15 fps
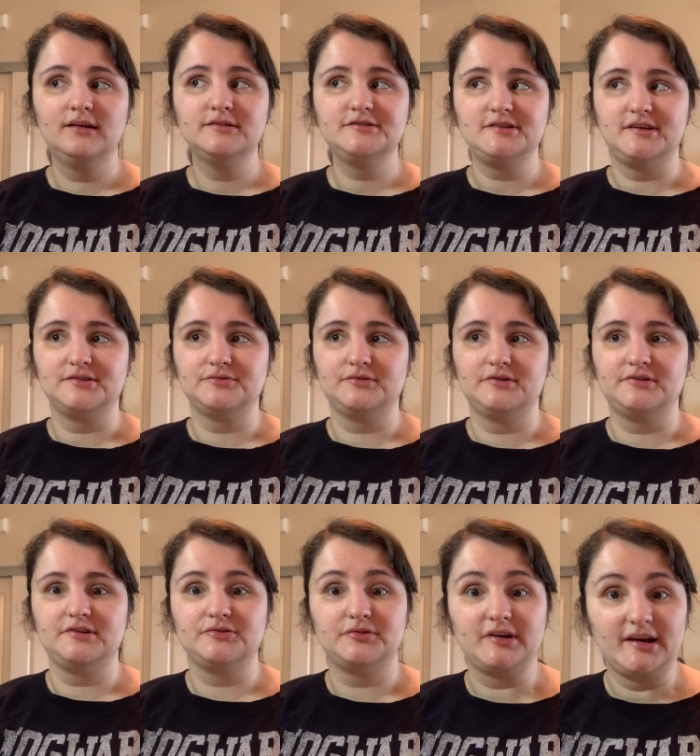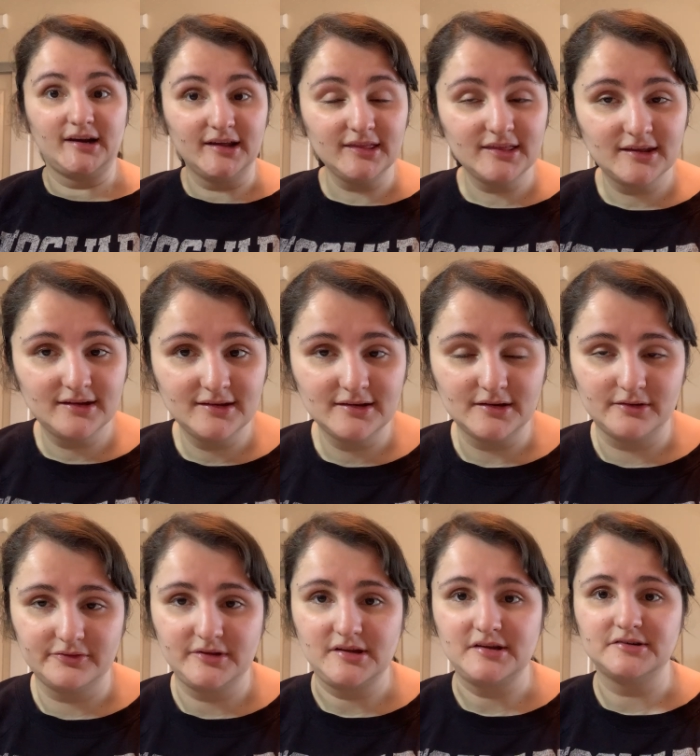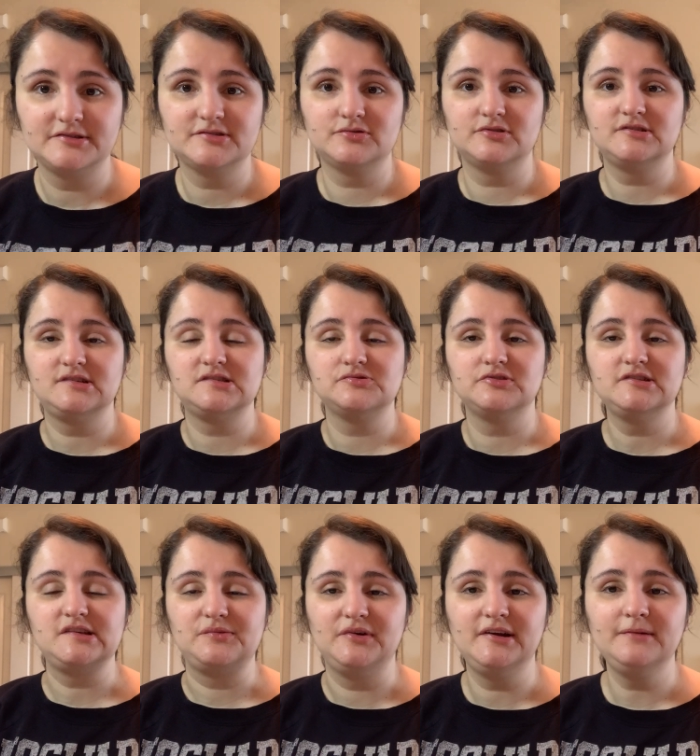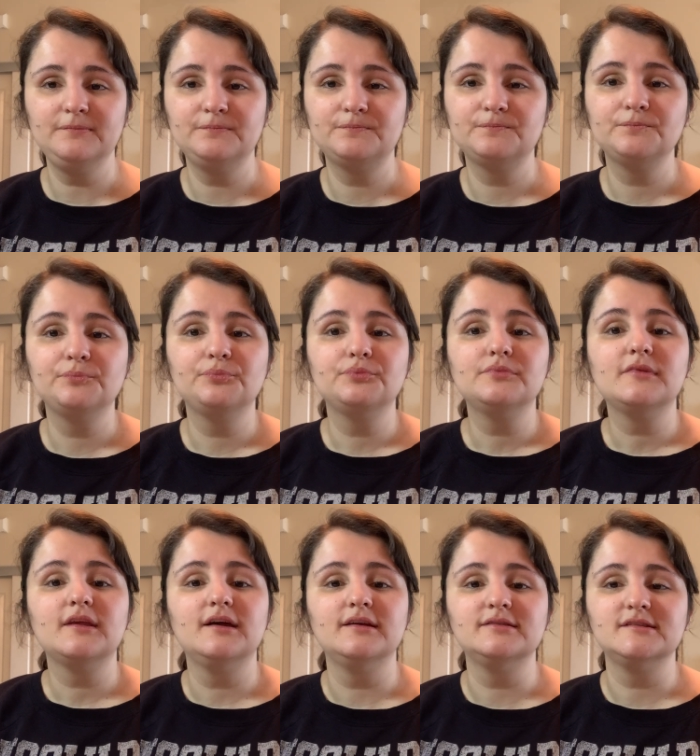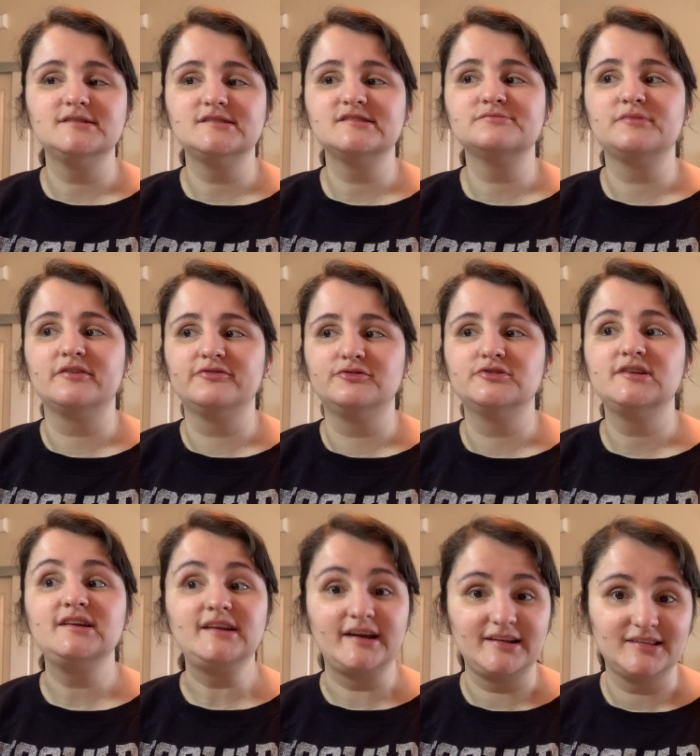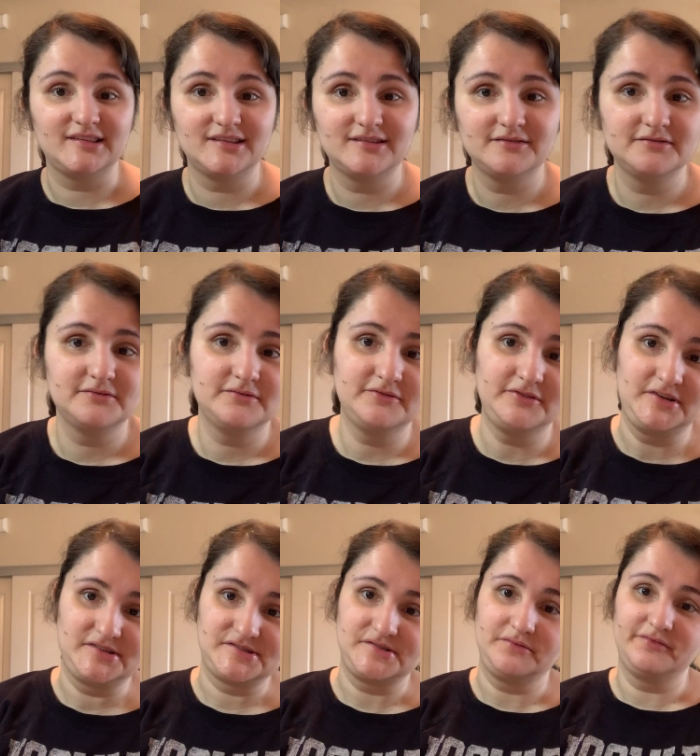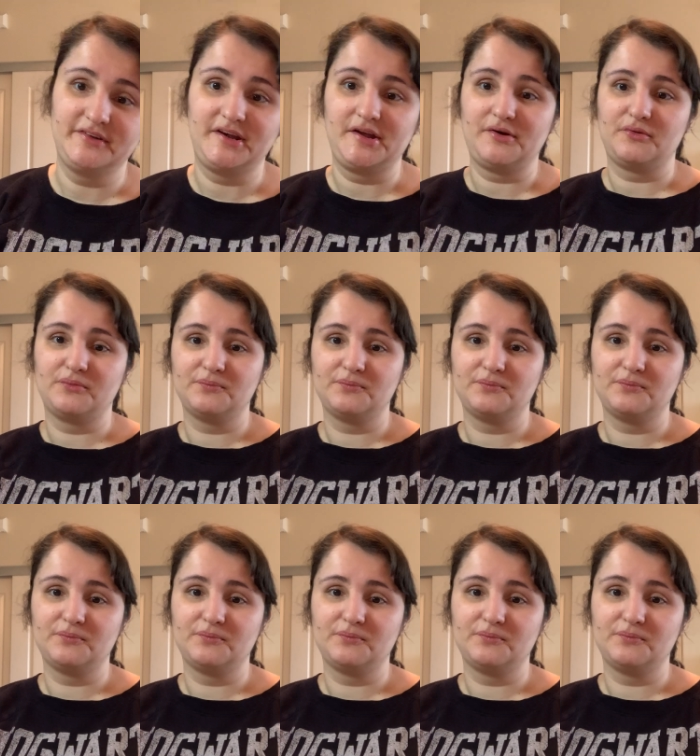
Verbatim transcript: January 29th of the year 2021 and this is my 49th tube video.